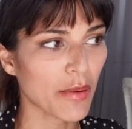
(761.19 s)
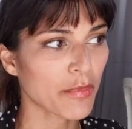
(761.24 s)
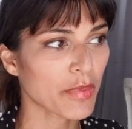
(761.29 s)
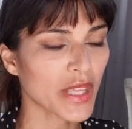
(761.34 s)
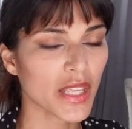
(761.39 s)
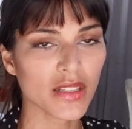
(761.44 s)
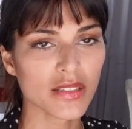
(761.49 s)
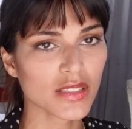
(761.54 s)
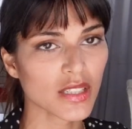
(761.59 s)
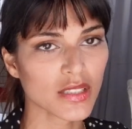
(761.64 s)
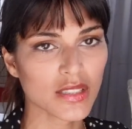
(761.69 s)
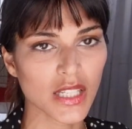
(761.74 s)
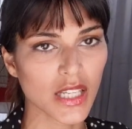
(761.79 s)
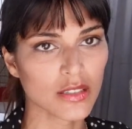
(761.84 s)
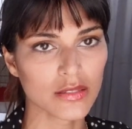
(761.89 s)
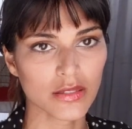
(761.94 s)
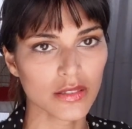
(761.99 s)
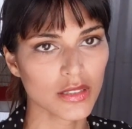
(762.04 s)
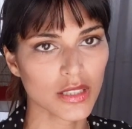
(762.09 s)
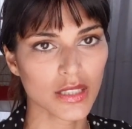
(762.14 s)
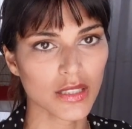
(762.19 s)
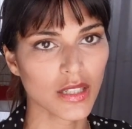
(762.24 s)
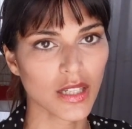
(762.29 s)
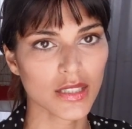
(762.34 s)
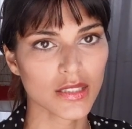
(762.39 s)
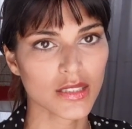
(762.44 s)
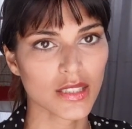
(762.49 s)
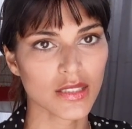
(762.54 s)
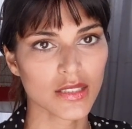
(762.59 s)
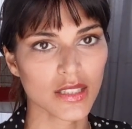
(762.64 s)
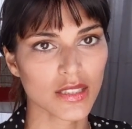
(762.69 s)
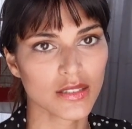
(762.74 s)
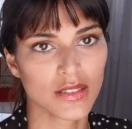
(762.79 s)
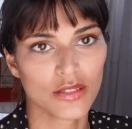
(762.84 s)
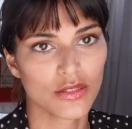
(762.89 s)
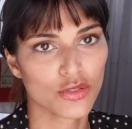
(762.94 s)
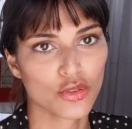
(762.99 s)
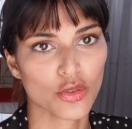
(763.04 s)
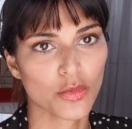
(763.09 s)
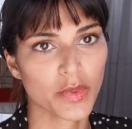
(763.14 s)
being successful in London
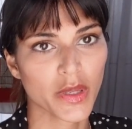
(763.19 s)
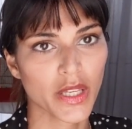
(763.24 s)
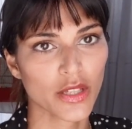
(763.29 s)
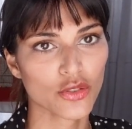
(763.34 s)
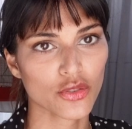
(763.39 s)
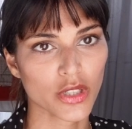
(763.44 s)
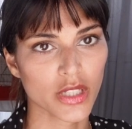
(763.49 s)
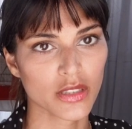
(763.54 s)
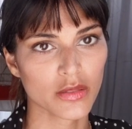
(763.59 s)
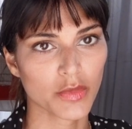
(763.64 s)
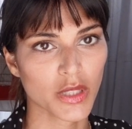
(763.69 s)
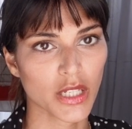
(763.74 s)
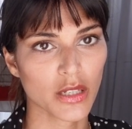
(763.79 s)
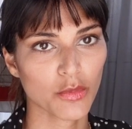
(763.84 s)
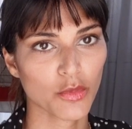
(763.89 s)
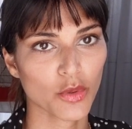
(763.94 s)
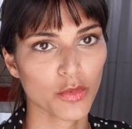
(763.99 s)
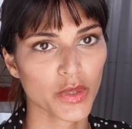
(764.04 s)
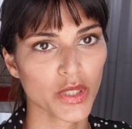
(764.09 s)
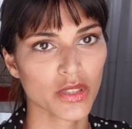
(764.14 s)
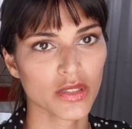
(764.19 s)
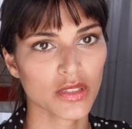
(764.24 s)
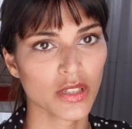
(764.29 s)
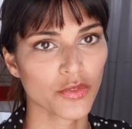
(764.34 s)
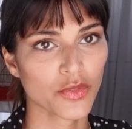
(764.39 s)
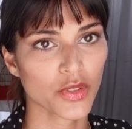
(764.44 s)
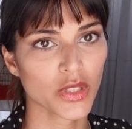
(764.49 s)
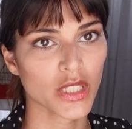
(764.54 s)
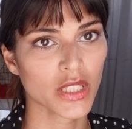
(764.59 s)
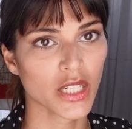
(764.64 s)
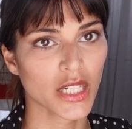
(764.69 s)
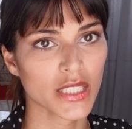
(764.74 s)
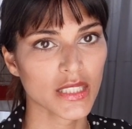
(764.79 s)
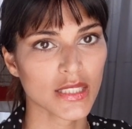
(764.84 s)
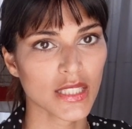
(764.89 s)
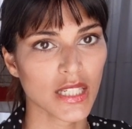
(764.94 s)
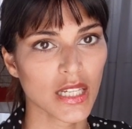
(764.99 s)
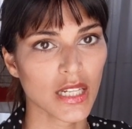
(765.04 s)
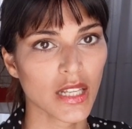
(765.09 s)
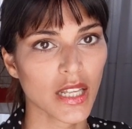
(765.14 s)
doesn't super interest me anymore, because I've
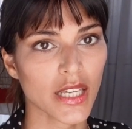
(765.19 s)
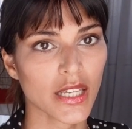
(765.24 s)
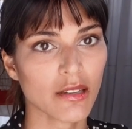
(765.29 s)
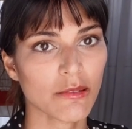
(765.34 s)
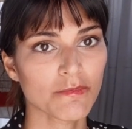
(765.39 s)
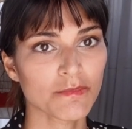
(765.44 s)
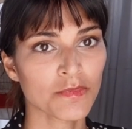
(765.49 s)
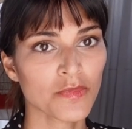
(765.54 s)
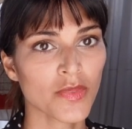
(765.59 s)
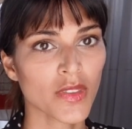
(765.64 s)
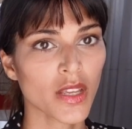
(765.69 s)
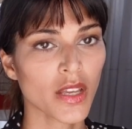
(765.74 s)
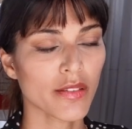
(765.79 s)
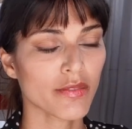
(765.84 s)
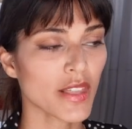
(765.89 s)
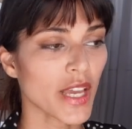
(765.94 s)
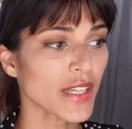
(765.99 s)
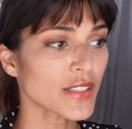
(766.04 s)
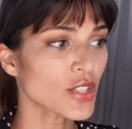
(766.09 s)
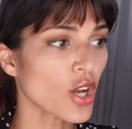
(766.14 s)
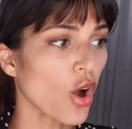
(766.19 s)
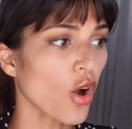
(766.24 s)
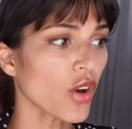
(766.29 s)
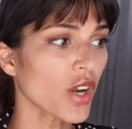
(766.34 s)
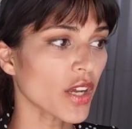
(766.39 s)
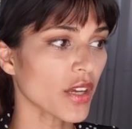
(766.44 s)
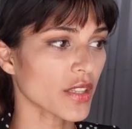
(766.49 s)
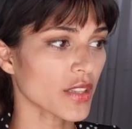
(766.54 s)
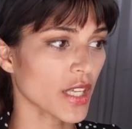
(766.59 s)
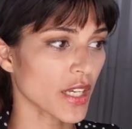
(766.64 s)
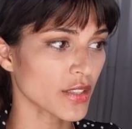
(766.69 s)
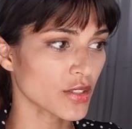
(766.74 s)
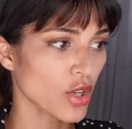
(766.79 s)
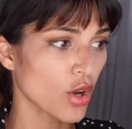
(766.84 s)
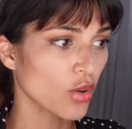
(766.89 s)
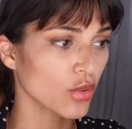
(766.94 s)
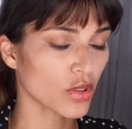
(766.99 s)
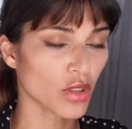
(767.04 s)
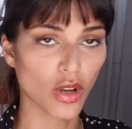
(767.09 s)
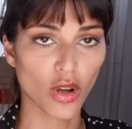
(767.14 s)
realized that, like, they told
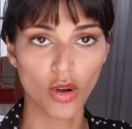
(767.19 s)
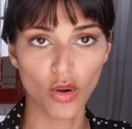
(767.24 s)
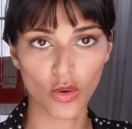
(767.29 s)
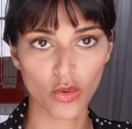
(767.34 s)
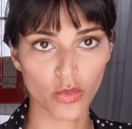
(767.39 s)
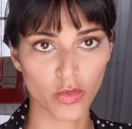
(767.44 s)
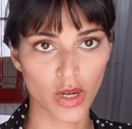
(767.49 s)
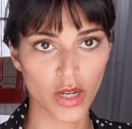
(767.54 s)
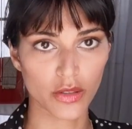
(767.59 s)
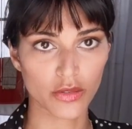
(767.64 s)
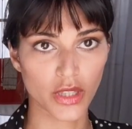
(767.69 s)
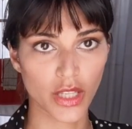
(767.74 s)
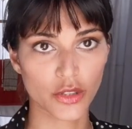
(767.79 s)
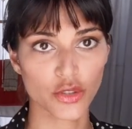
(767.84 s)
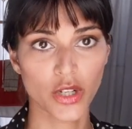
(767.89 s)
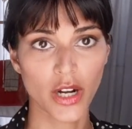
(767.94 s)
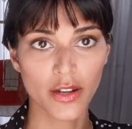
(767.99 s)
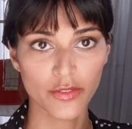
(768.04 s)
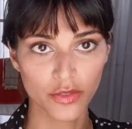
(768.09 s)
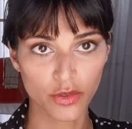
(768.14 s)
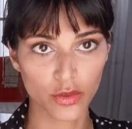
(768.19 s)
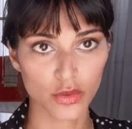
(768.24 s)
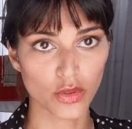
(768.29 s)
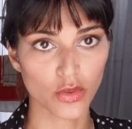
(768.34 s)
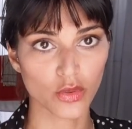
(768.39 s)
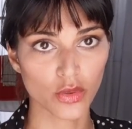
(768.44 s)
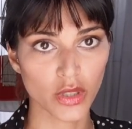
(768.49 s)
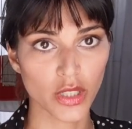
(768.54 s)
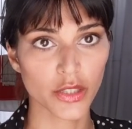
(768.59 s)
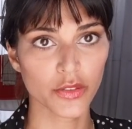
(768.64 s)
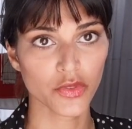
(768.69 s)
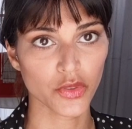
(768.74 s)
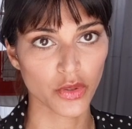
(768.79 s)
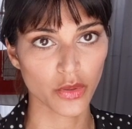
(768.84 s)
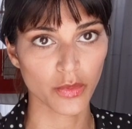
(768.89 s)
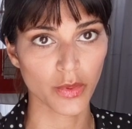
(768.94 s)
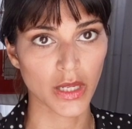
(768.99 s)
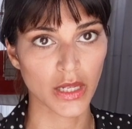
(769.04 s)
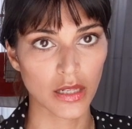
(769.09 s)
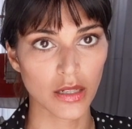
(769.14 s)
the whole world, they traveled all over
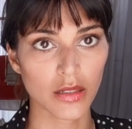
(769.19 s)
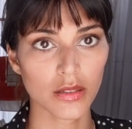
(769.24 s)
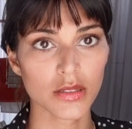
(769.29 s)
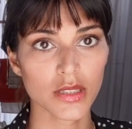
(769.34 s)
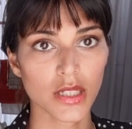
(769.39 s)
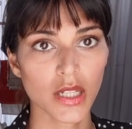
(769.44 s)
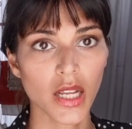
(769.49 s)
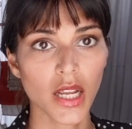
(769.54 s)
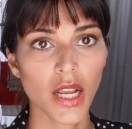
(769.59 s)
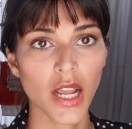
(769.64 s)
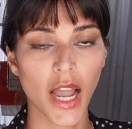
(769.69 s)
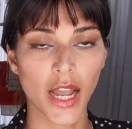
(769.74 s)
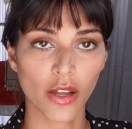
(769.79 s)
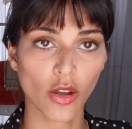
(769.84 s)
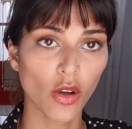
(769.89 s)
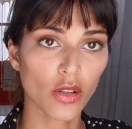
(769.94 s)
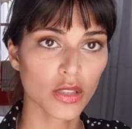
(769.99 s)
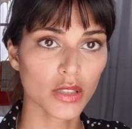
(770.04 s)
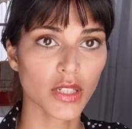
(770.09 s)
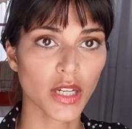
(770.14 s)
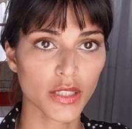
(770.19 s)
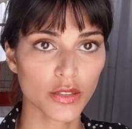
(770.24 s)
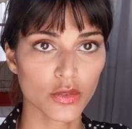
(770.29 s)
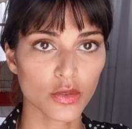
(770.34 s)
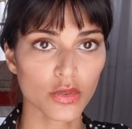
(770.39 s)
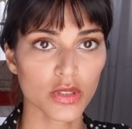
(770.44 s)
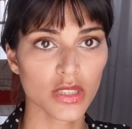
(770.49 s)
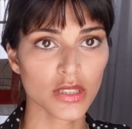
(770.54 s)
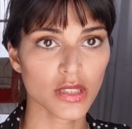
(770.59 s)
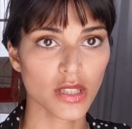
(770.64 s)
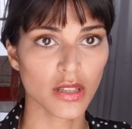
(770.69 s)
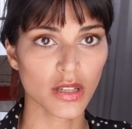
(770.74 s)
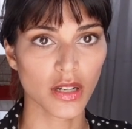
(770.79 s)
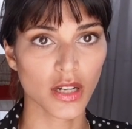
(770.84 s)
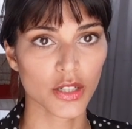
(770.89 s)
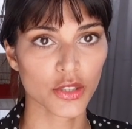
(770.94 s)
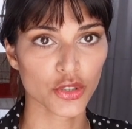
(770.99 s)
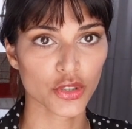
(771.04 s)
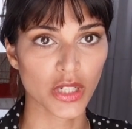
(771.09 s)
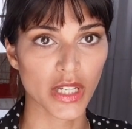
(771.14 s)
the world and colonized all these other
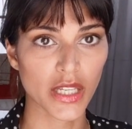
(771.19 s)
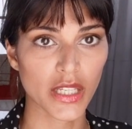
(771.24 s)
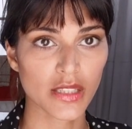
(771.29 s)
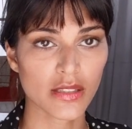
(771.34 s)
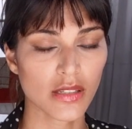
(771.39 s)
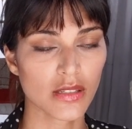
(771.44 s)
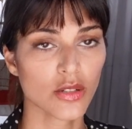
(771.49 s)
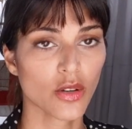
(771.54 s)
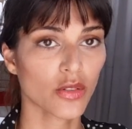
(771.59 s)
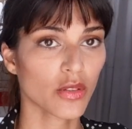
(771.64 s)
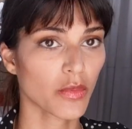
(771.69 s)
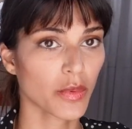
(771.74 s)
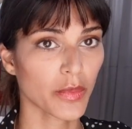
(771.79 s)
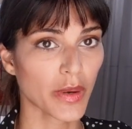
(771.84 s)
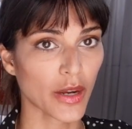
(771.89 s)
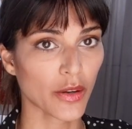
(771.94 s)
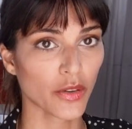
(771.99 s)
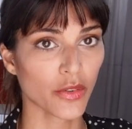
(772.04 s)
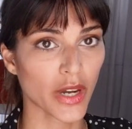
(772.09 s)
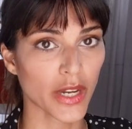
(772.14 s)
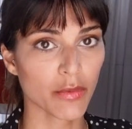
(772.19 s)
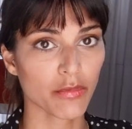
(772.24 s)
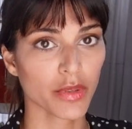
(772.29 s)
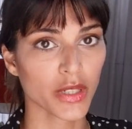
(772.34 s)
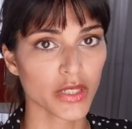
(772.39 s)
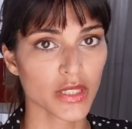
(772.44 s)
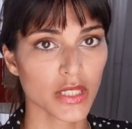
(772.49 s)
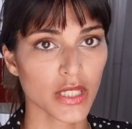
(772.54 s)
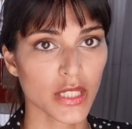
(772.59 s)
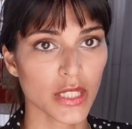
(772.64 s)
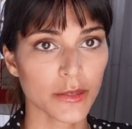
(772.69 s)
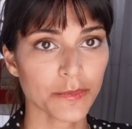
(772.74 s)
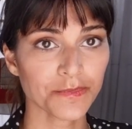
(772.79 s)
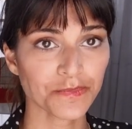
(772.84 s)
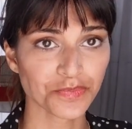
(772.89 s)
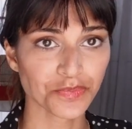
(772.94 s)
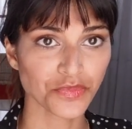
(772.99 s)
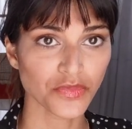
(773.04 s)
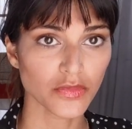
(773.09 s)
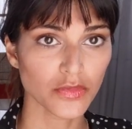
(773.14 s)
countries and told them about Great Britain,